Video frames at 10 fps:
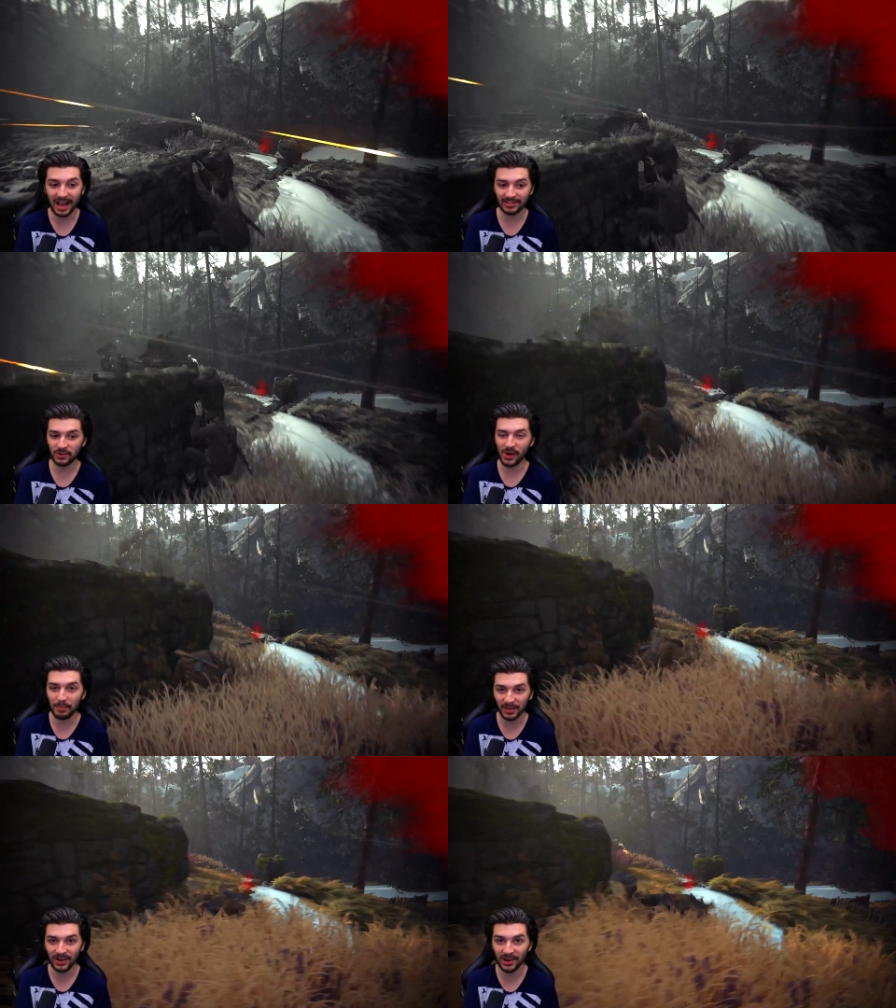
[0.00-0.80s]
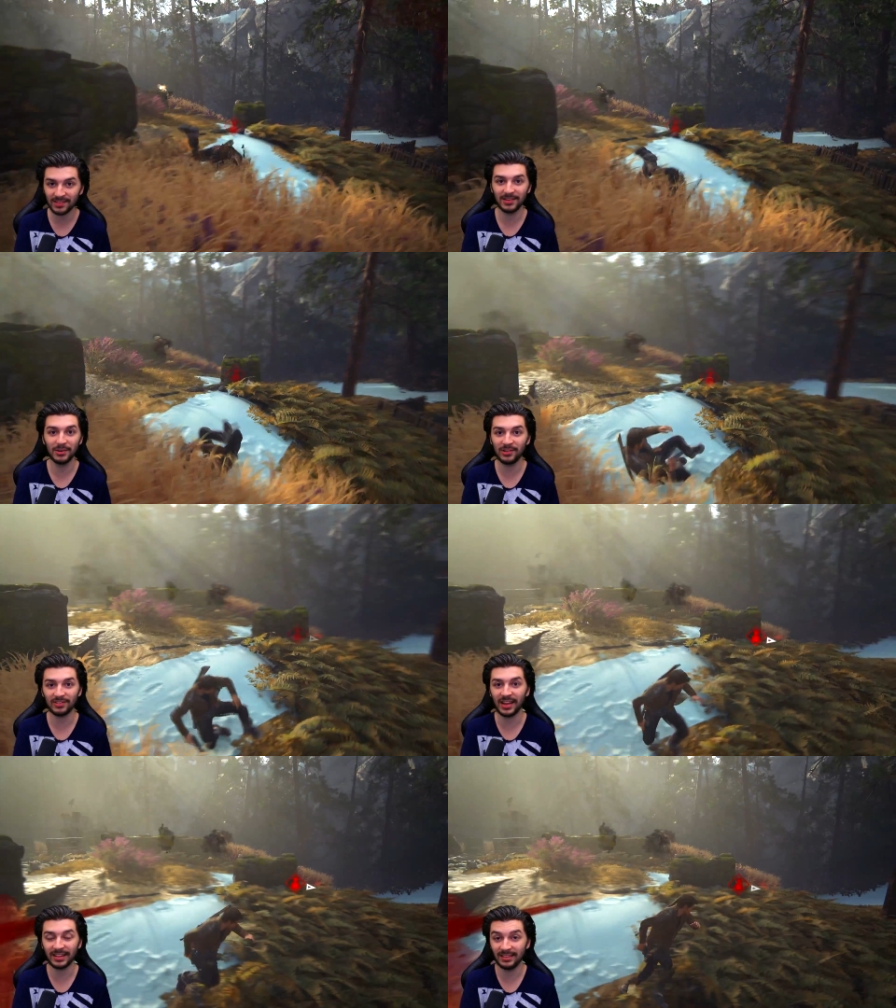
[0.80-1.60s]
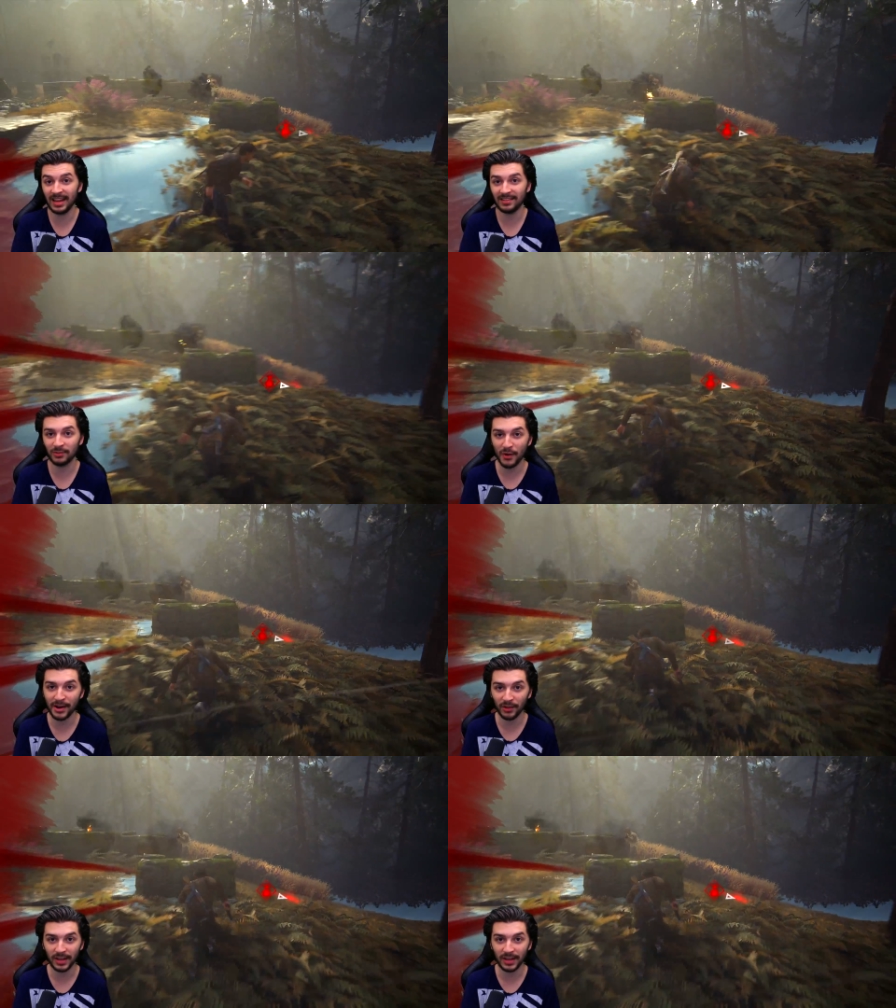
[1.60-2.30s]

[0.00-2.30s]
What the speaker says: has a grappling hook too, just like Nathan Drake got